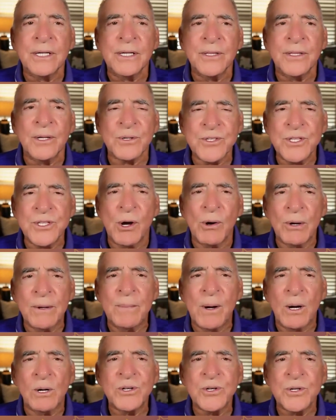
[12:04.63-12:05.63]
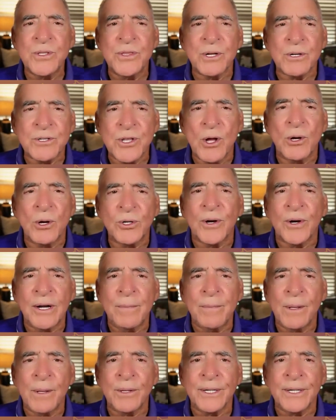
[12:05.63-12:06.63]
There's no emotion. There's no
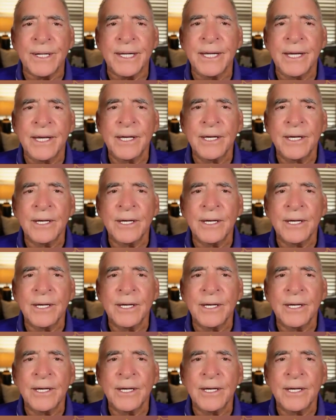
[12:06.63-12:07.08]
credibility,